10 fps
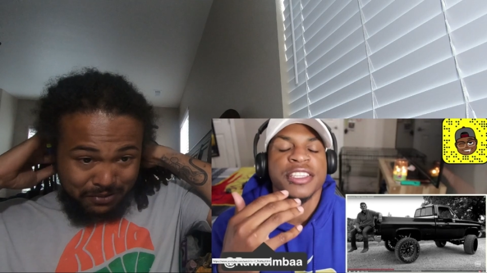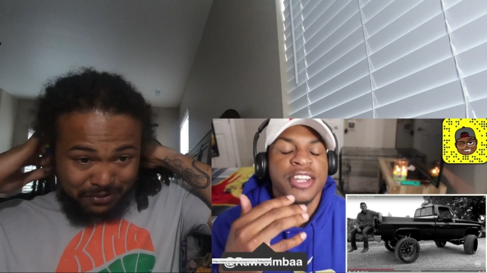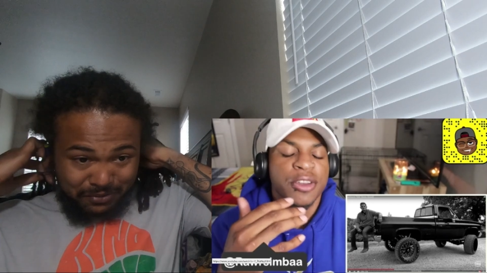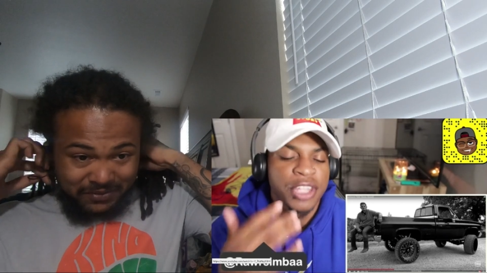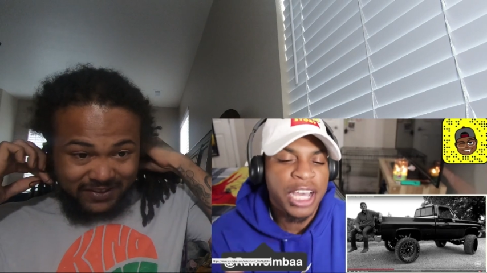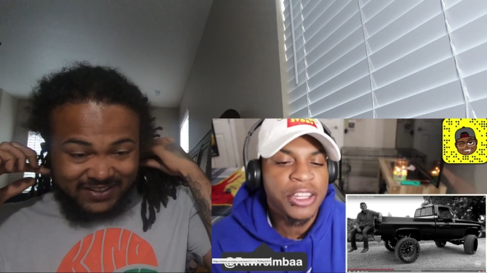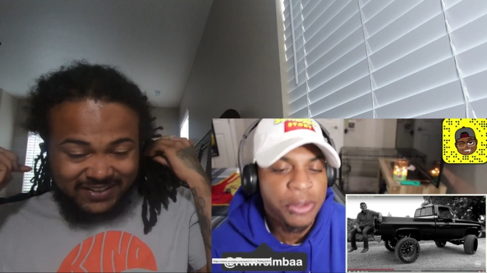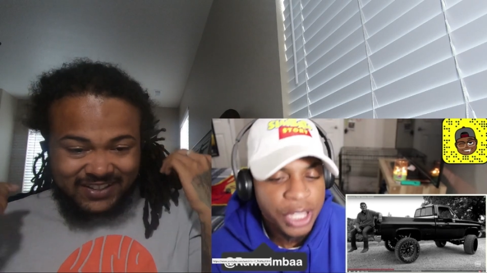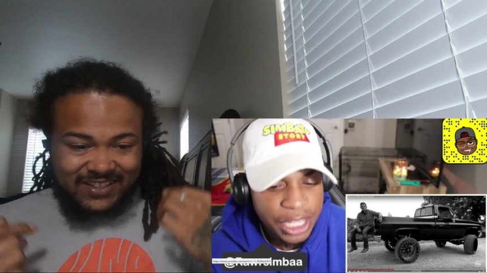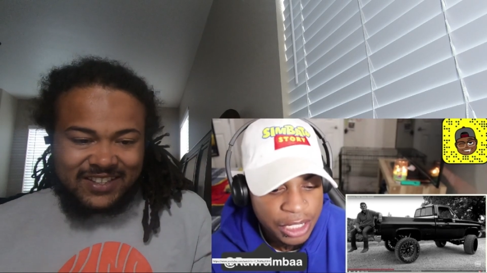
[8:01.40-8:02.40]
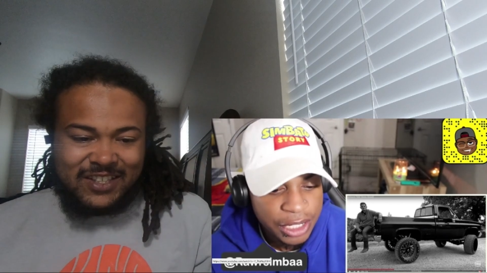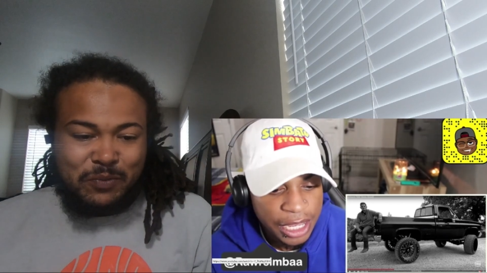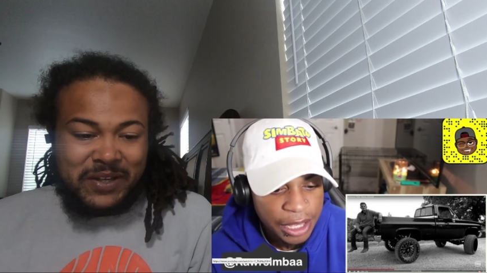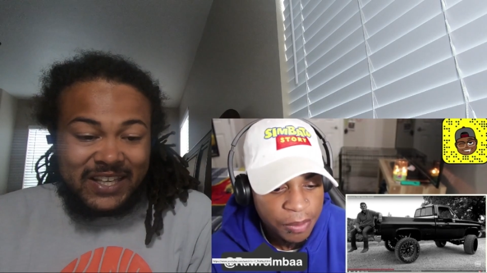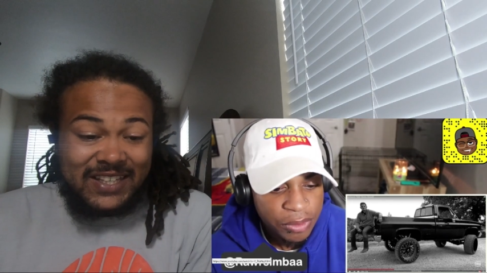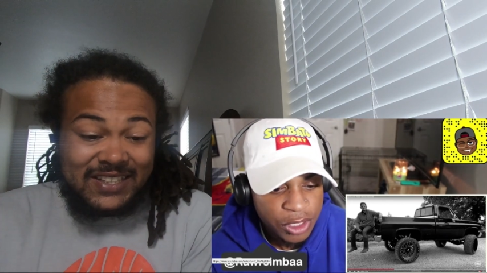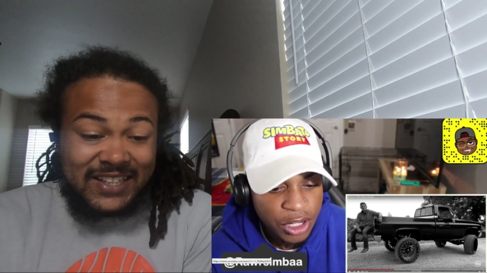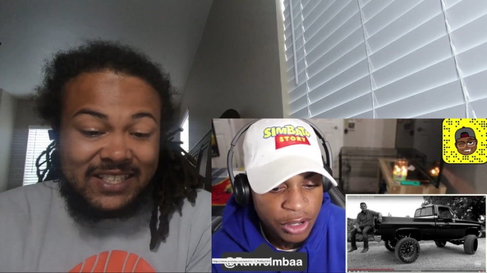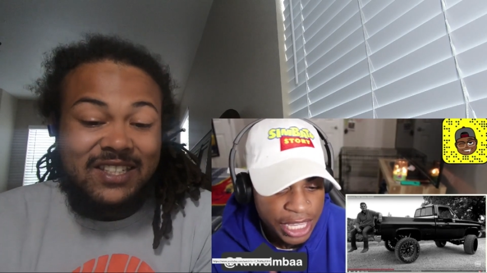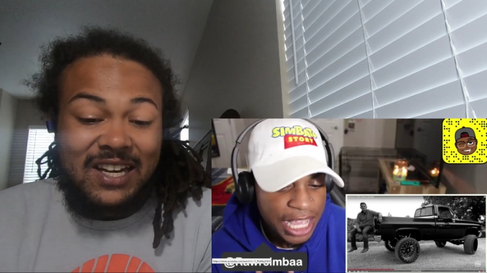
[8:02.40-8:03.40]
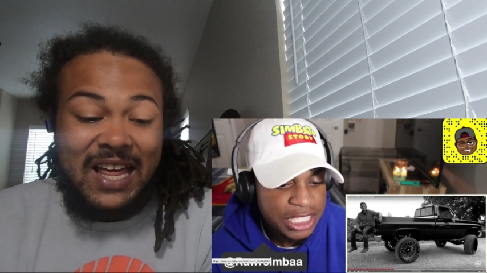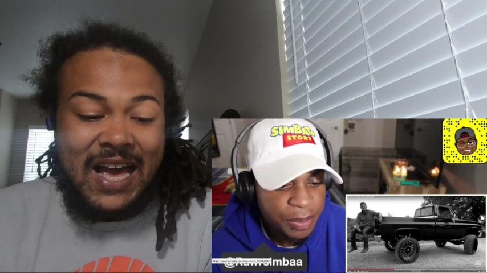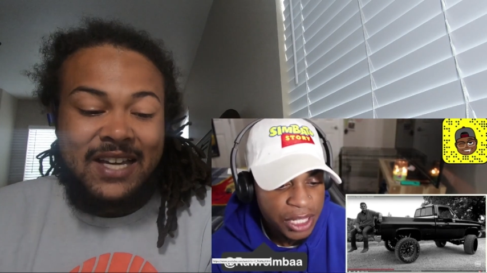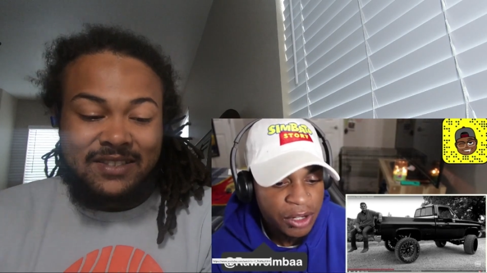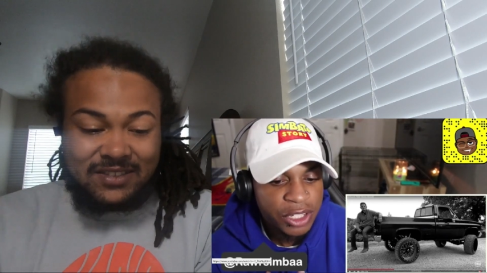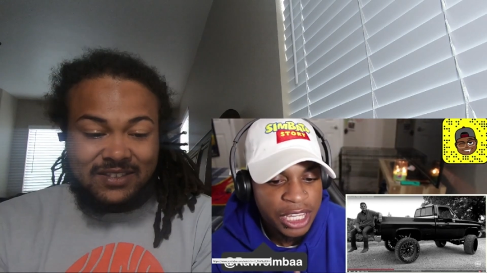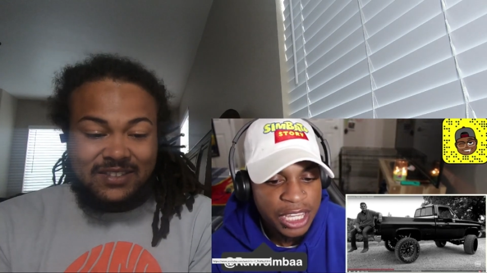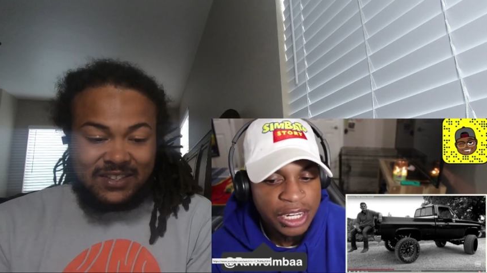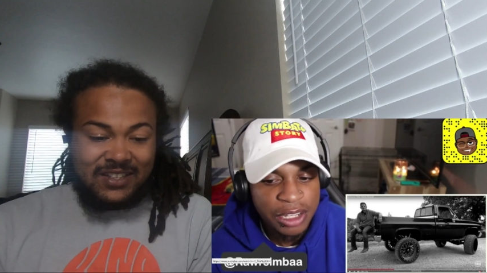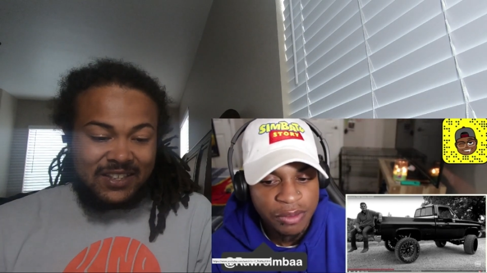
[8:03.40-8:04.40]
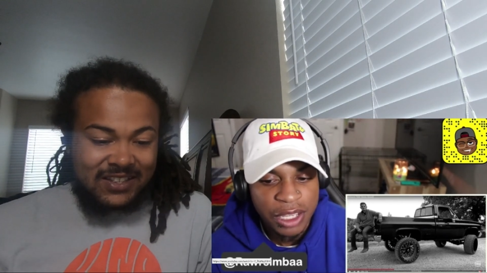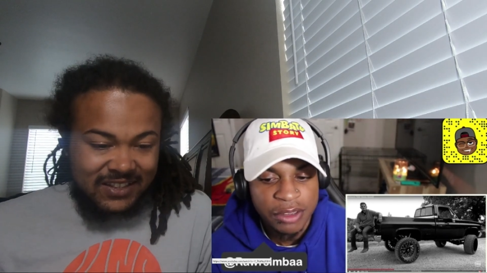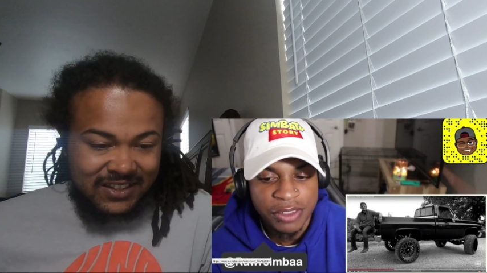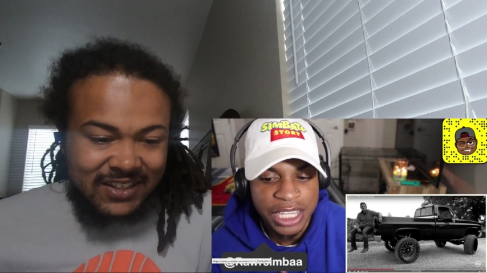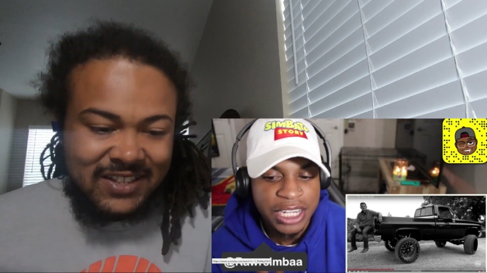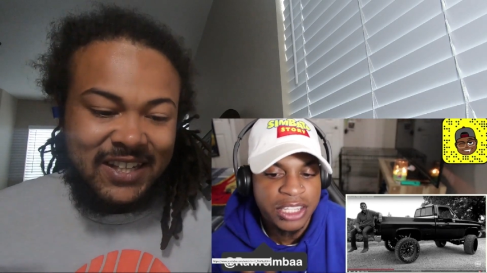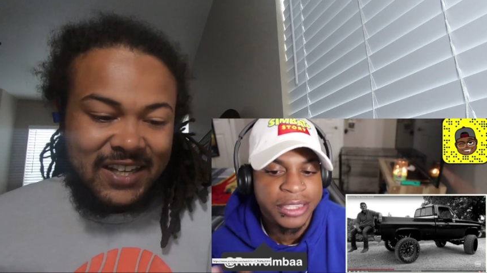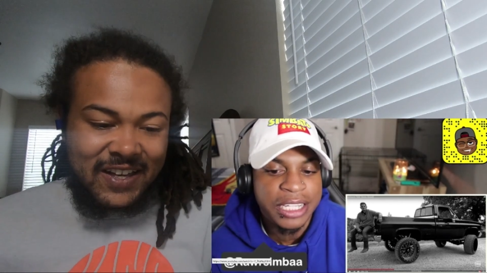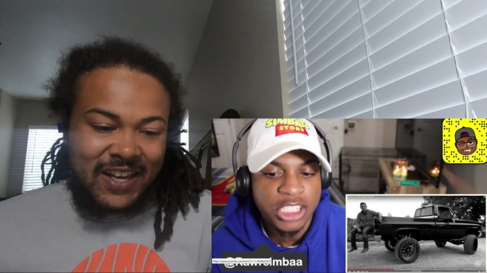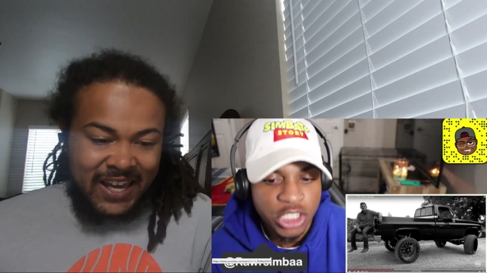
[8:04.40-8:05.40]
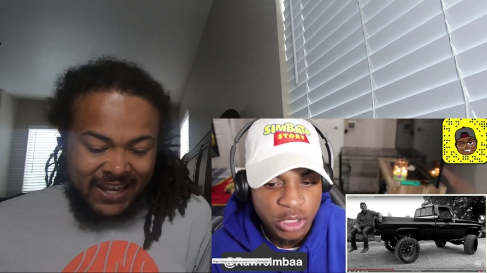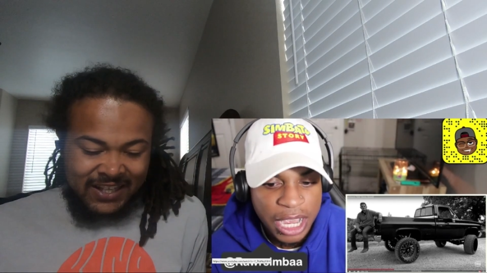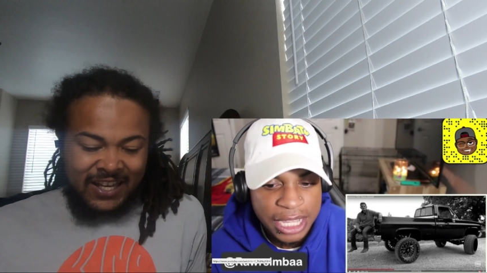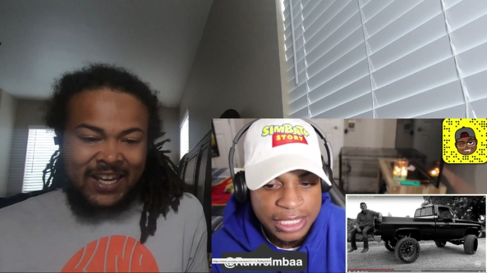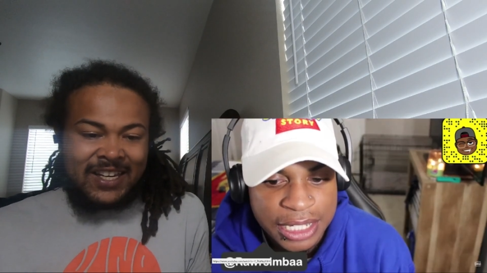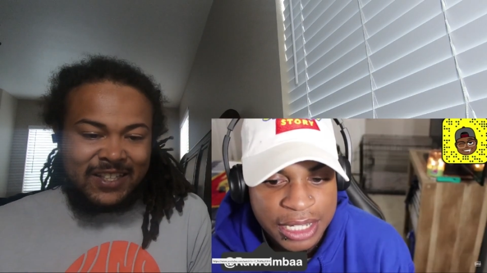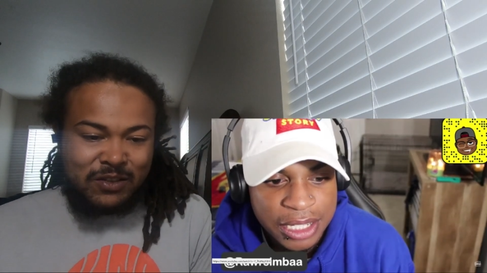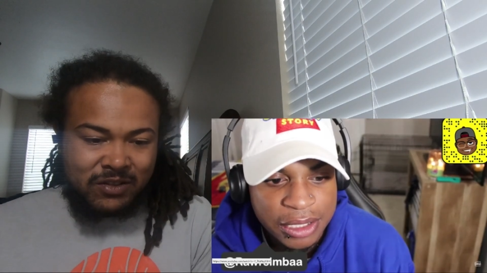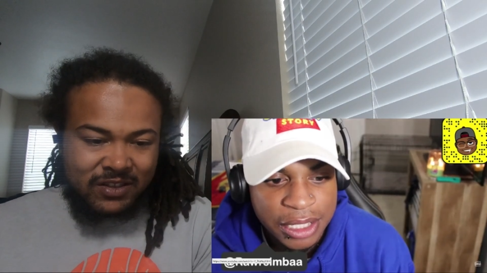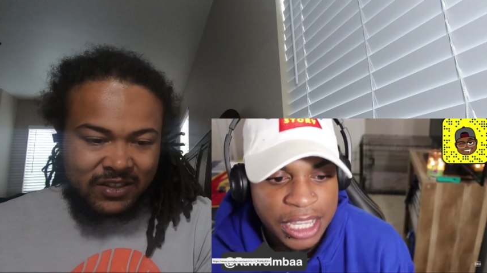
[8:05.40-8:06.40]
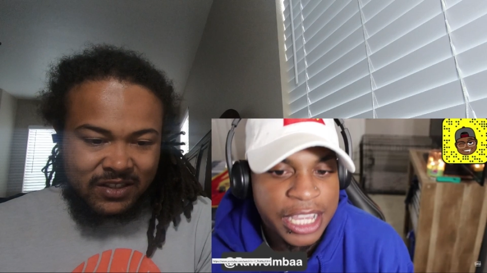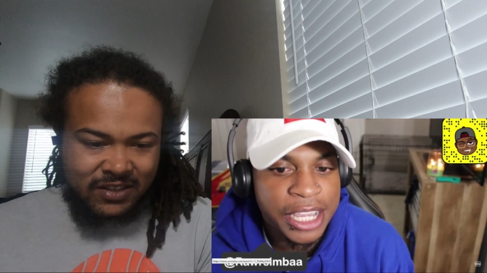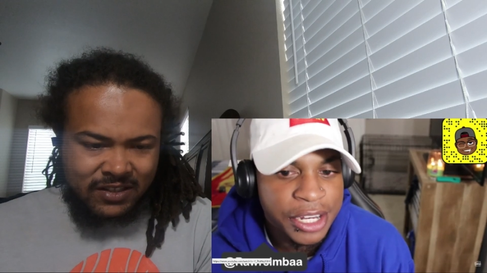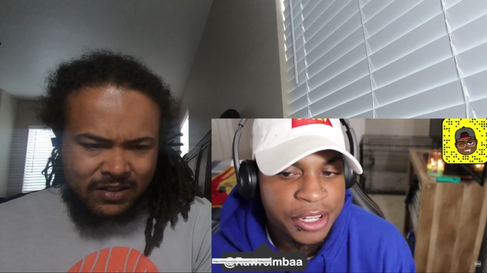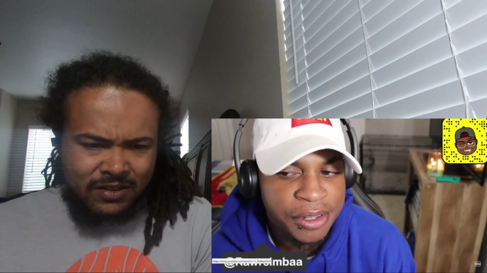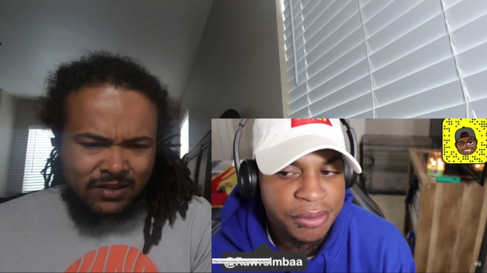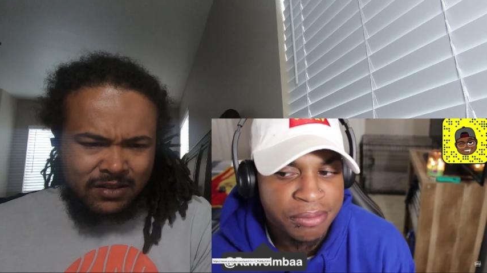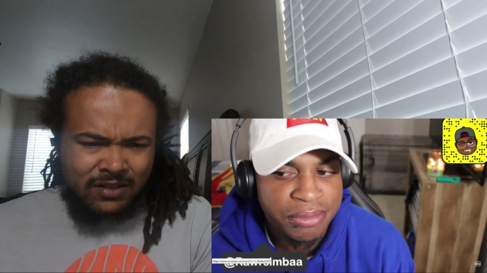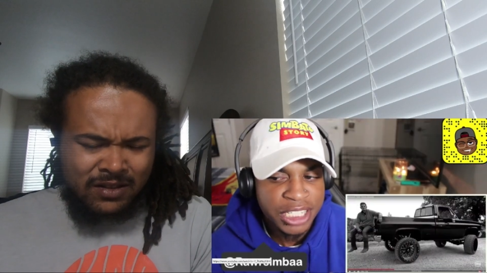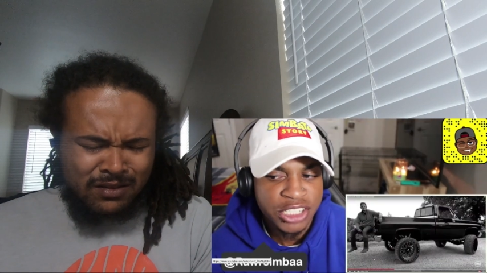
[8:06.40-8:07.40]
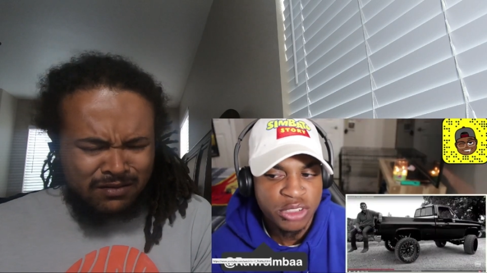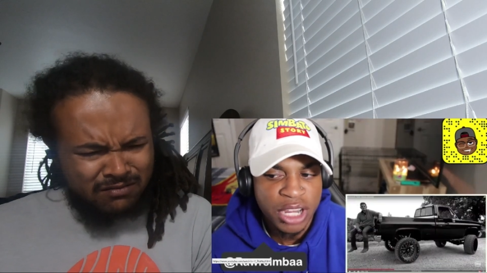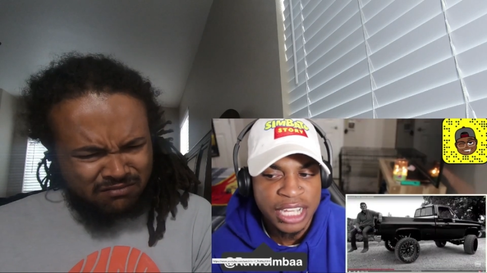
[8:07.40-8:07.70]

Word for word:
Speaker 1: you know, the other end of that. He's been getting dissed a lot. He has been on the end of getting diss tracked. And he's diss